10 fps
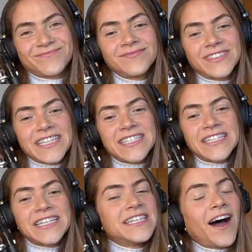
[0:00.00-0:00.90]
This
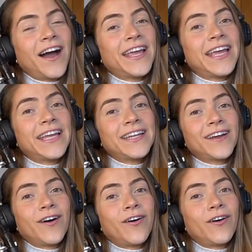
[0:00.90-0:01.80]

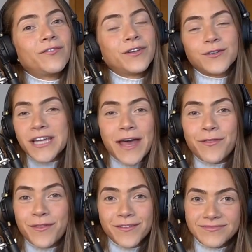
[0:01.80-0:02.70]
denying of your
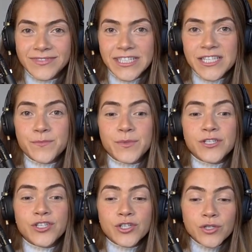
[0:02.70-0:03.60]
death, this
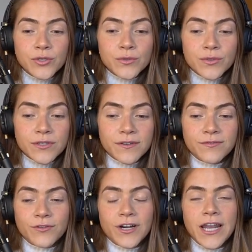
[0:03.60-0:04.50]
pursuit
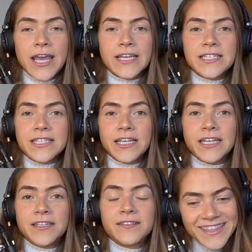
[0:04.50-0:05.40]
for a
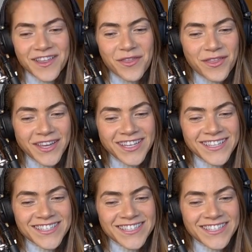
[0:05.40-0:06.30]
legacy. The thing
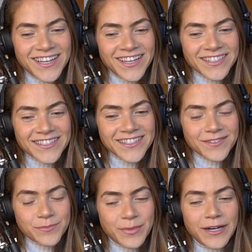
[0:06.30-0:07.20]
is that
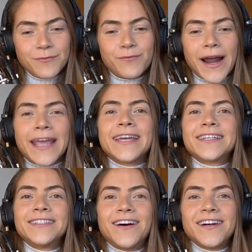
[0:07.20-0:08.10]
by
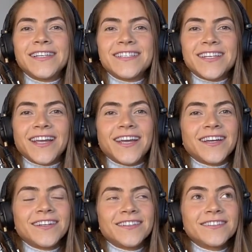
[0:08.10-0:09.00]

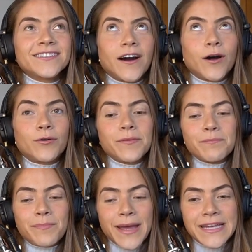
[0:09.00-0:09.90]
recognizing our
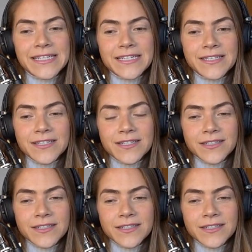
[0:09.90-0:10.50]
impending